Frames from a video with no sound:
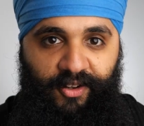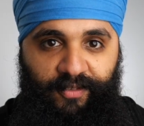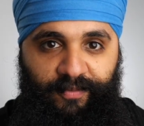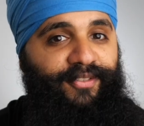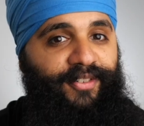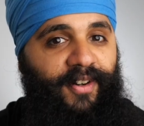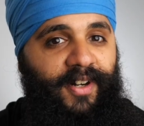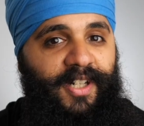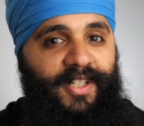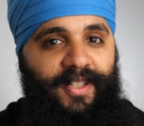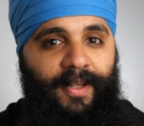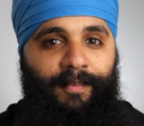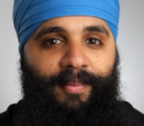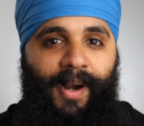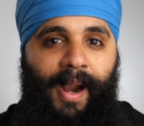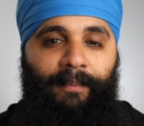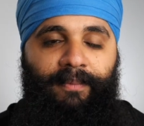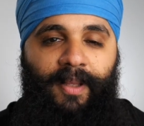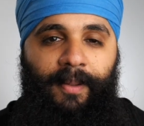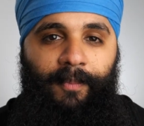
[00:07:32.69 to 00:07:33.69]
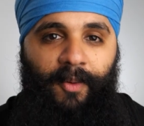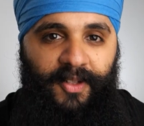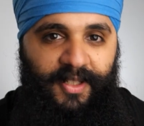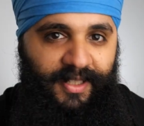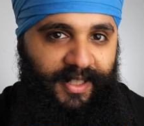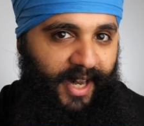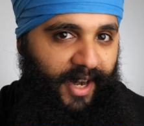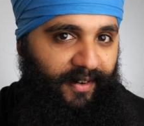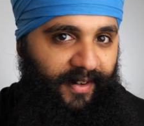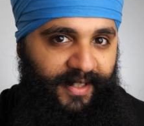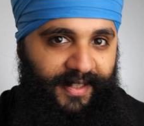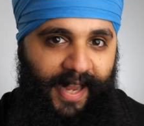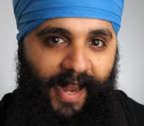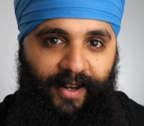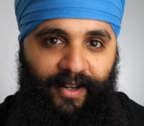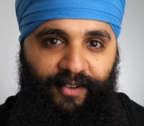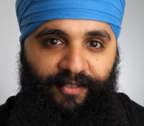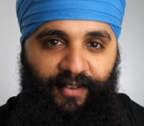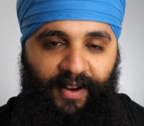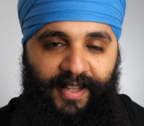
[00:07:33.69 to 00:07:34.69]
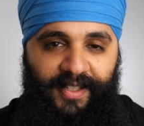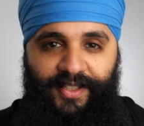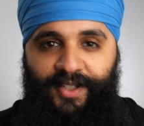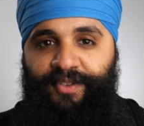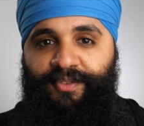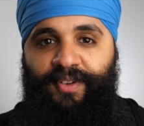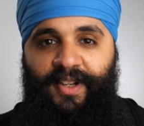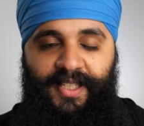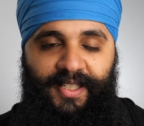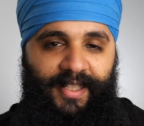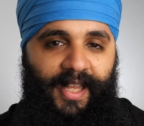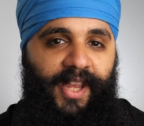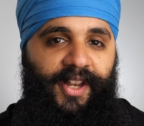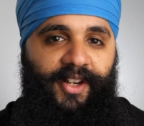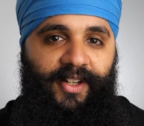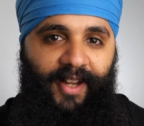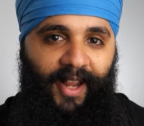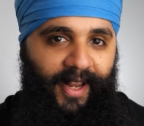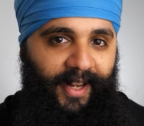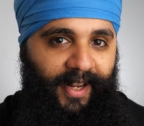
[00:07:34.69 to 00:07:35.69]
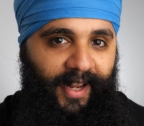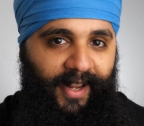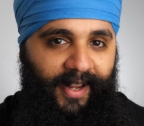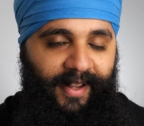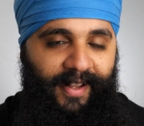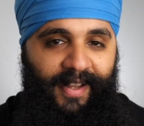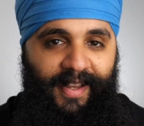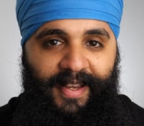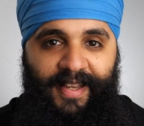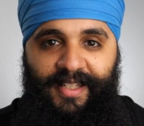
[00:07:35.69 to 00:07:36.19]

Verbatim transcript: The first and probably most scary sacrifice and risk that you're taking